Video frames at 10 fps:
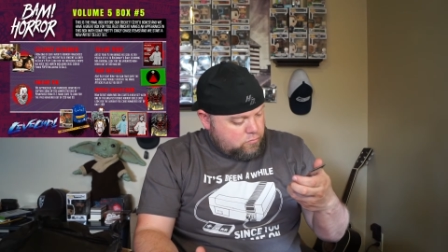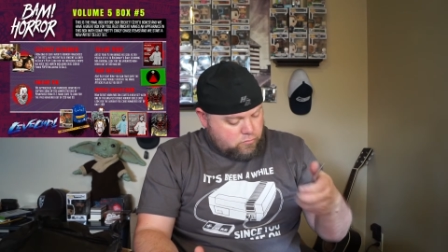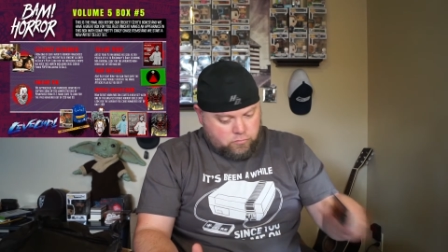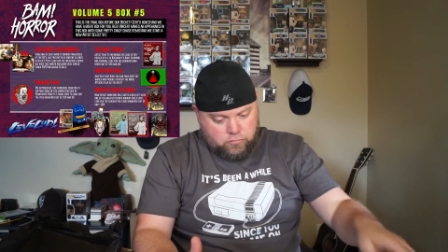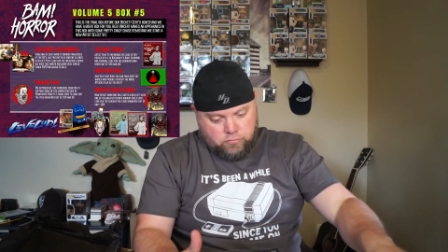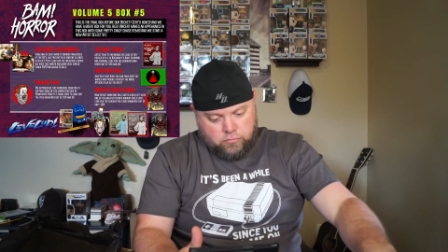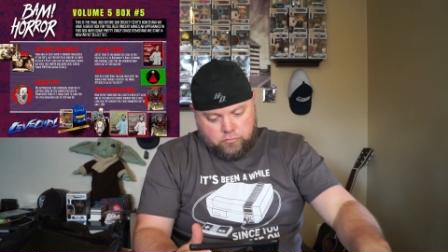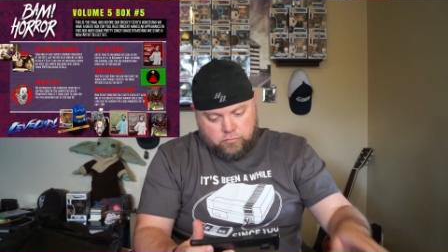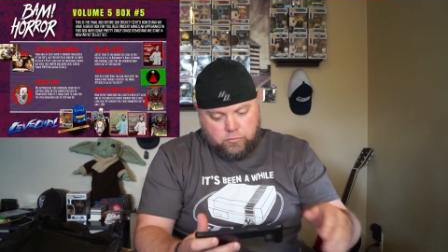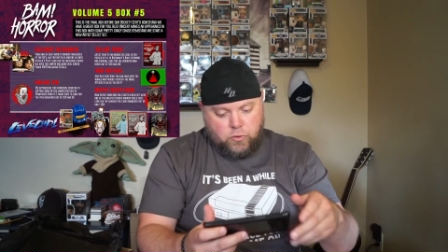Hmm.
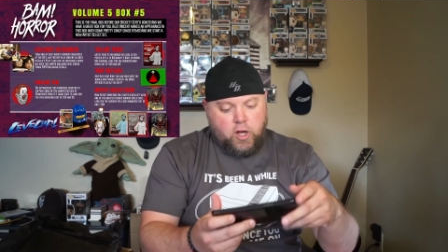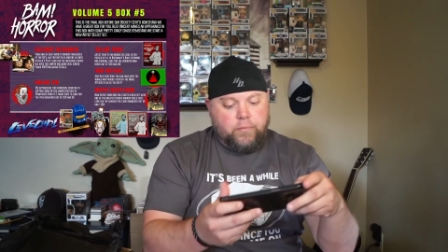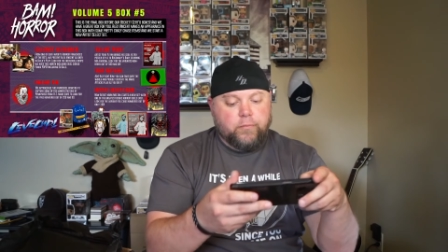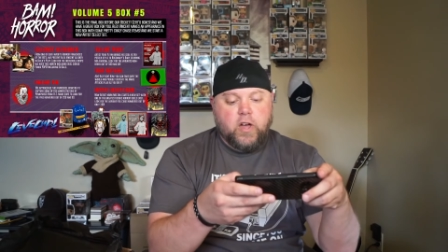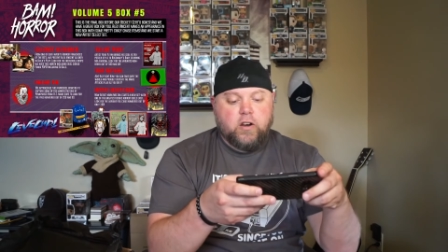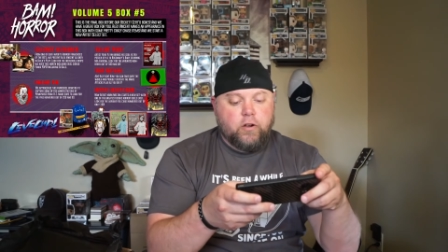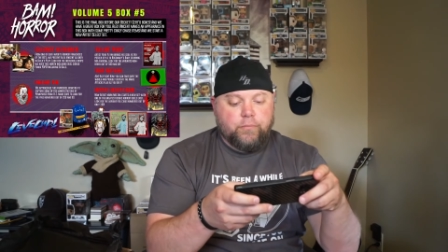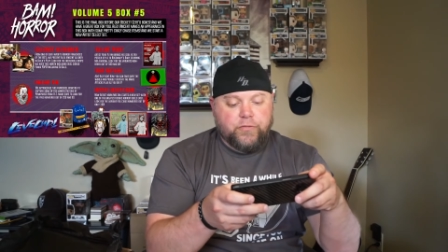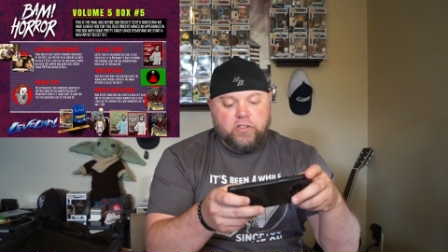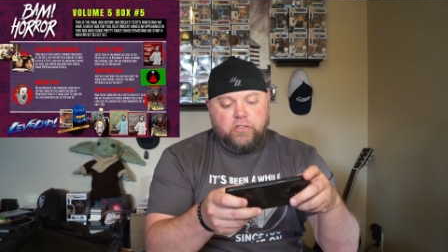Okay. I don't know.
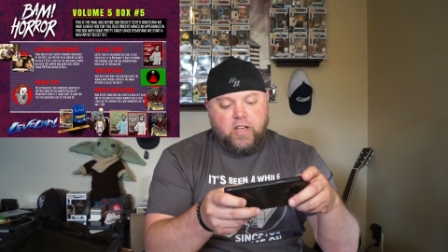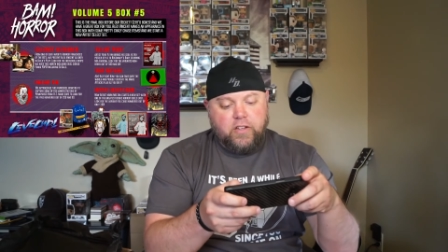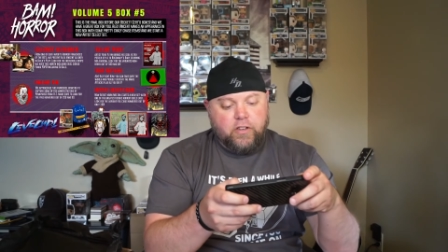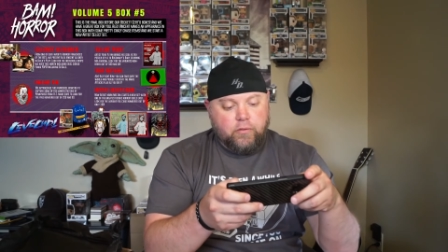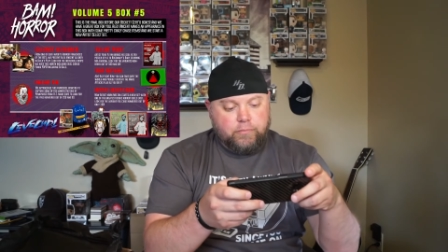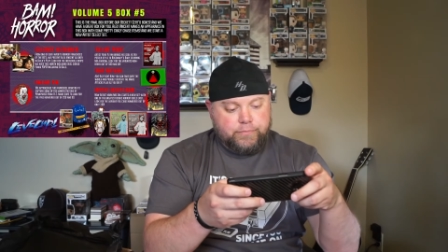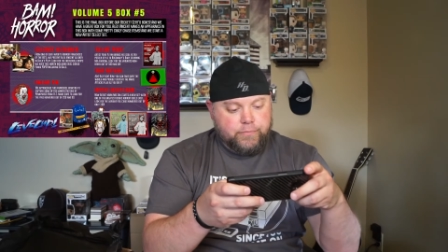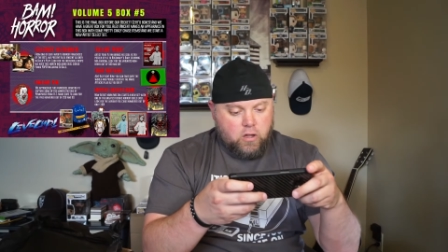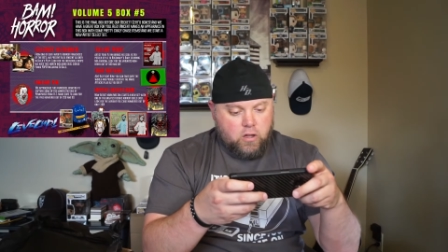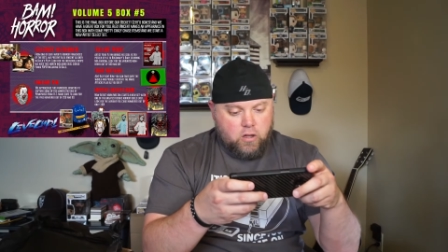Doesn't say on there.
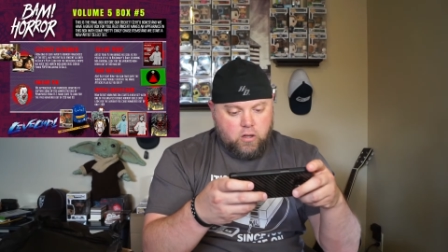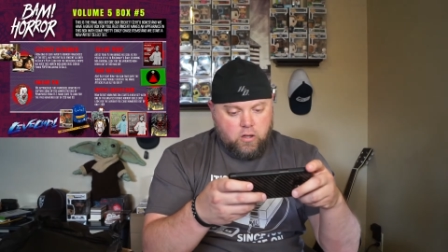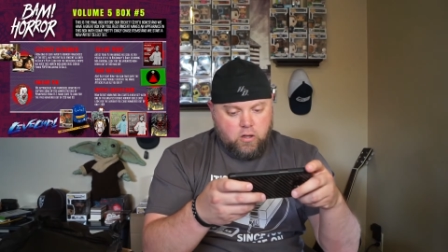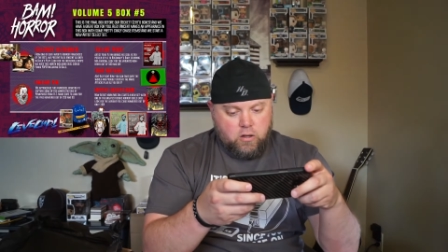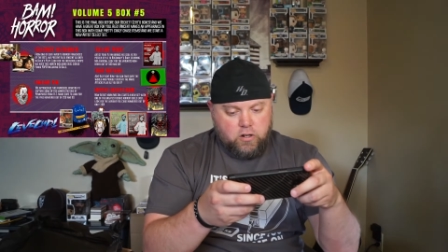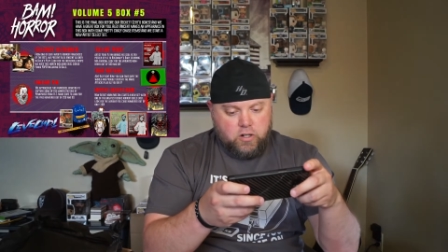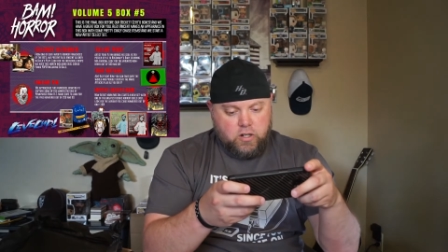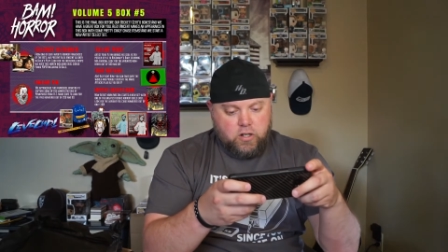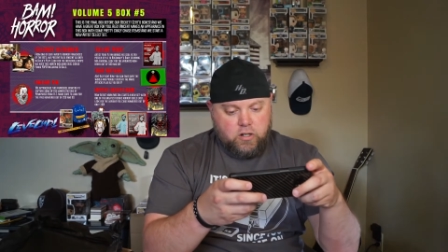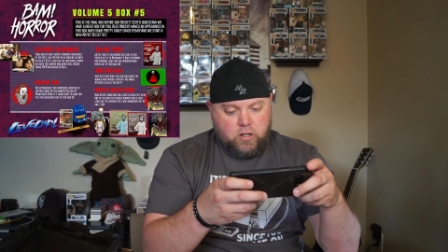And da, da,
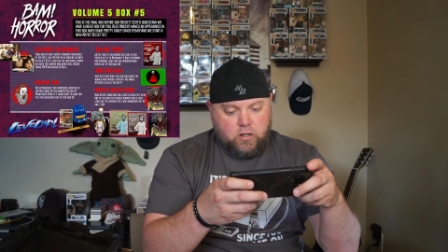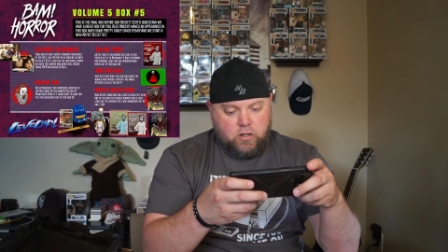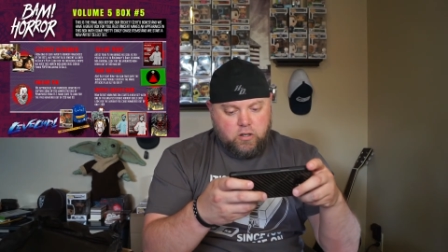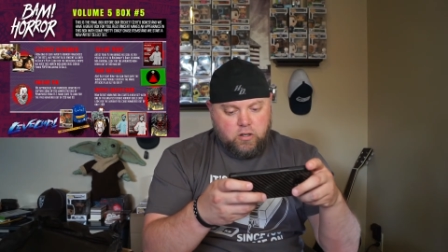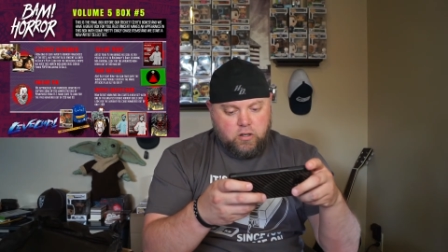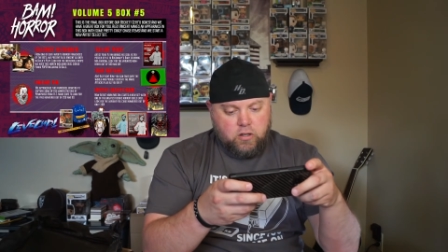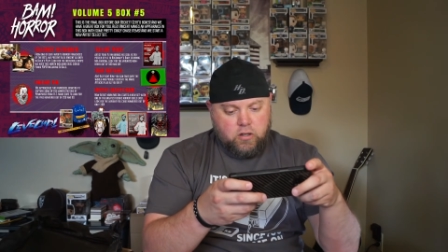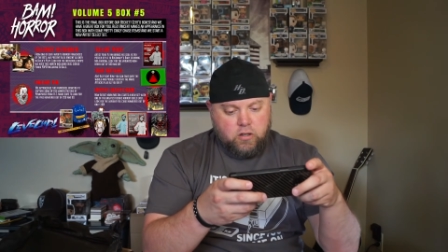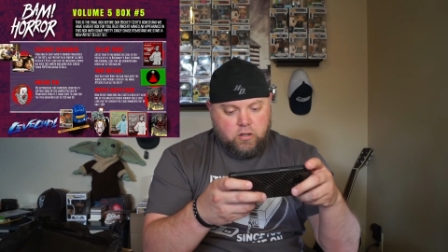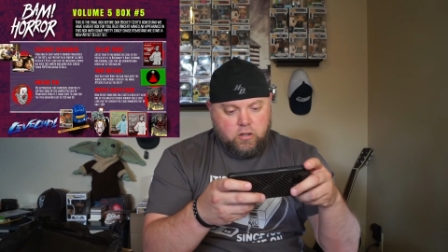da,
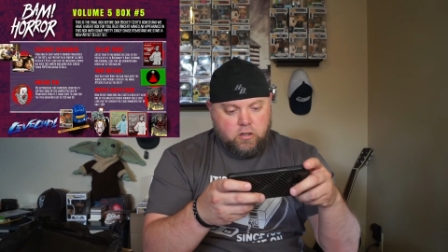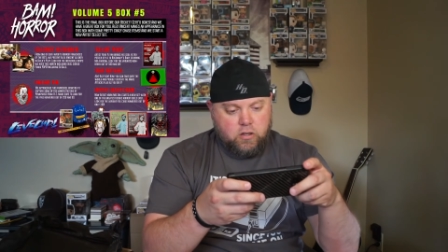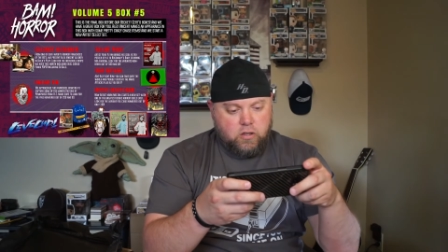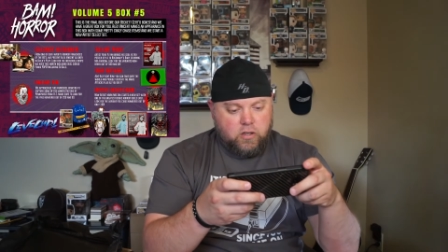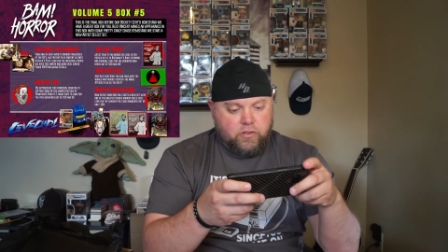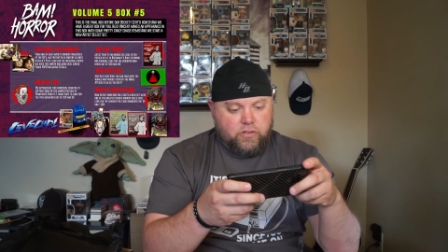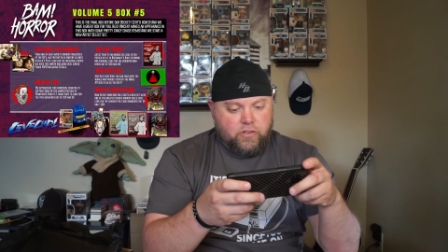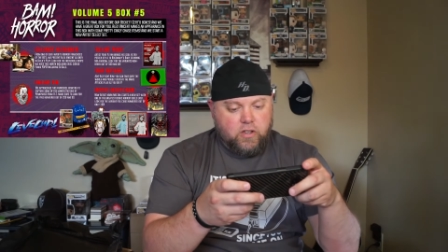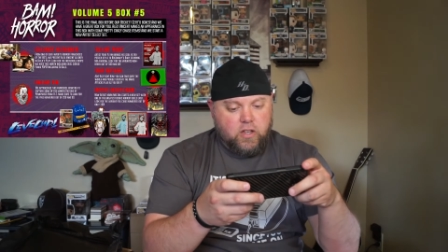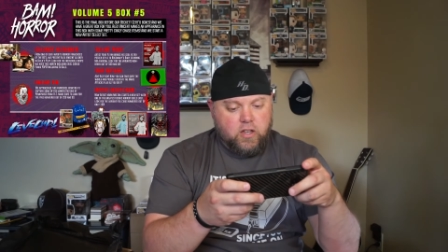da. Let's
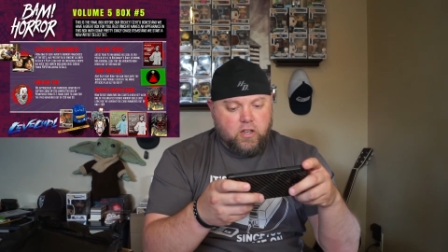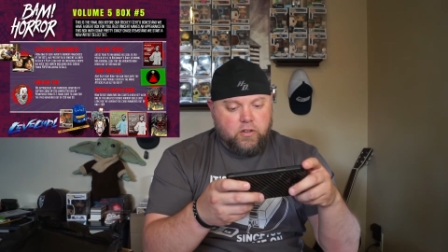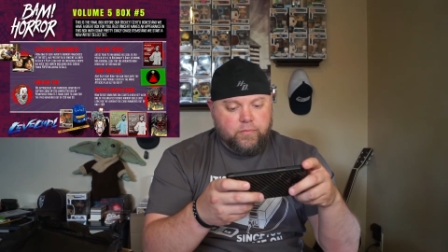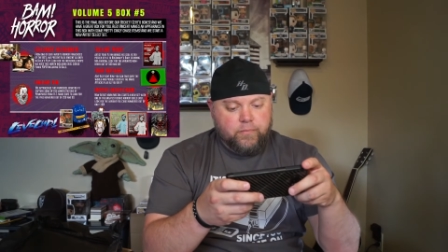see.